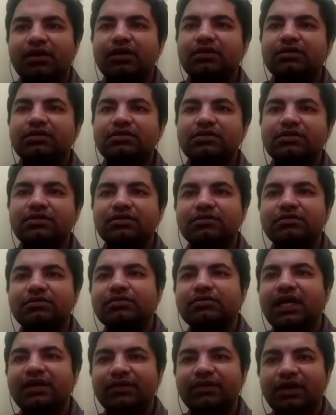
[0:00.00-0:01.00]
So,
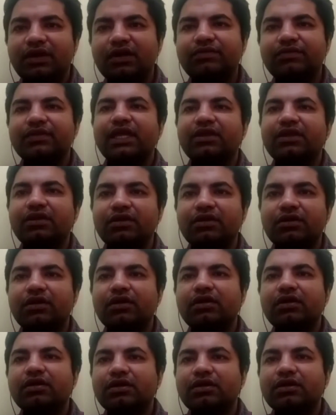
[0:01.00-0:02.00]
I have a lot of 9
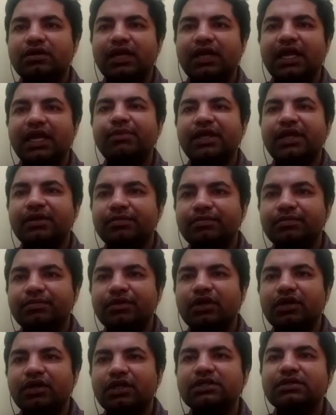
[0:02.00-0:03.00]
p.m. calls.